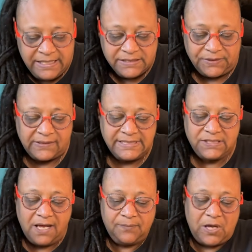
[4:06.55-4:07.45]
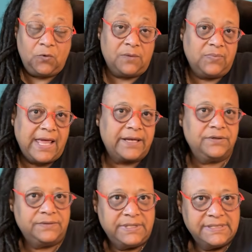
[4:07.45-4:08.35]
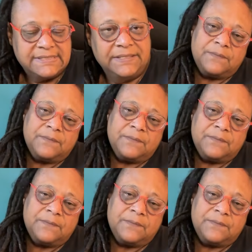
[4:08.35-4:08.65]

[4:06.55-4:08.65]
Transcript: So now let's talk about what a black code is.